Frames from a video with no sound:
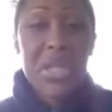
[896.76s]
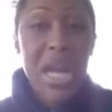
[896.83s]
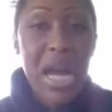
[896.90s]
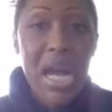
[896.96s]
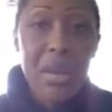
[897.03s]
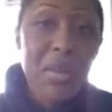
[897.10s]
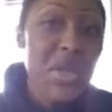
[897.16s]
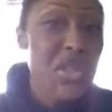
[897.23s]

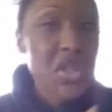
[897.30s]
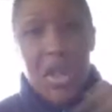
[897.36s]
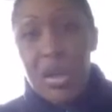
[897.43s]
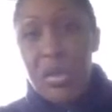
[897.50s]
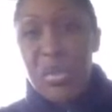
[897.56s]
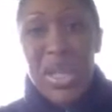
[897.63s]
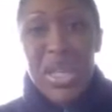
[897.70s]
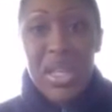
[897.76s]
time. It's going
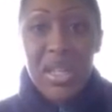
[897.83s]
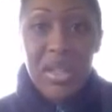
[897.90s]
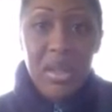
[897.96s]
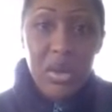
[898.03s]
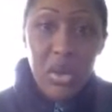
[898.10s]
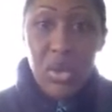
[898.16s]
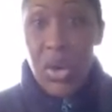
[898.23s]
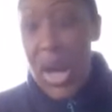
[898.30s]
to be
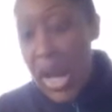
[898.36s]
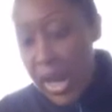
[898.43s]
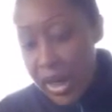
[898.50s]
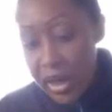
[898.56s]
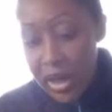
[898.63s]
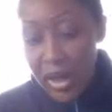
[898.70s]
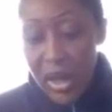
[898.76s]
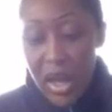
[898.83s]

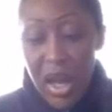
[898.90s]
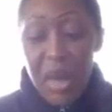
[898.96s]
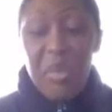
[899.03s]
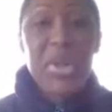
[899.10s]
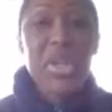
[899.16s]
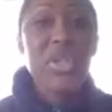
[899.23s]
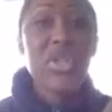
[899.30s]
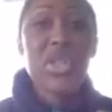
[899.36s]
cray.
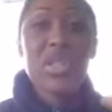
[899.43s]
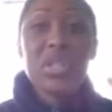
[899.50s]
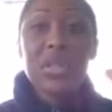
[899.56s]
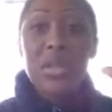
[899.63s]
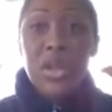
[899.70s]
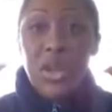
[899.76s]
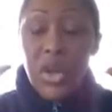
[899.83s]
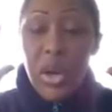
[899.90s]
But
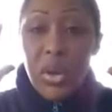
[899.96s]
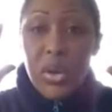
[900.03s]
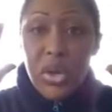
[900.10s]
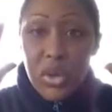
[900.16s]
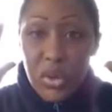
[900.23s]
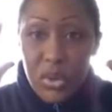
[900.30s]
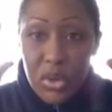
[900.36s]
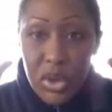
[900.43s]
just,
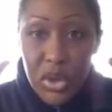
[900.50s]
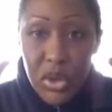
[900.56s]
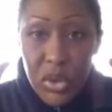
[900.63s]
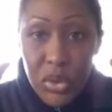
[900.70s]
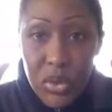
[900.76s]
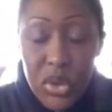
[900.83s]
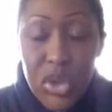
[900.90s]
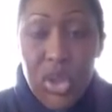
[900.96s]
you
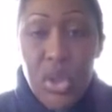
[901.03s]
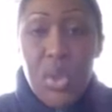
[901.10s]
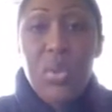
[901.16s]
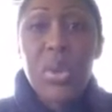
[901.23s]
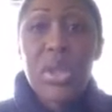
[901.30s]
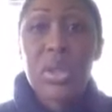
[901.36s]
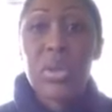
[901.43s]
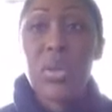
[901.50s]
do
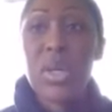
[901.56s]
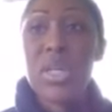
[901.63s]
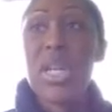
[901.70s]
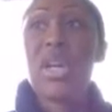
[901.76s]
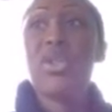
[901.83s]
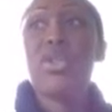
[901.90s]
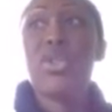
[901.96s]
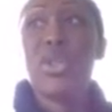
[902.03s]
what the Lord
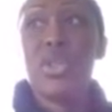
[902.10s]
tells you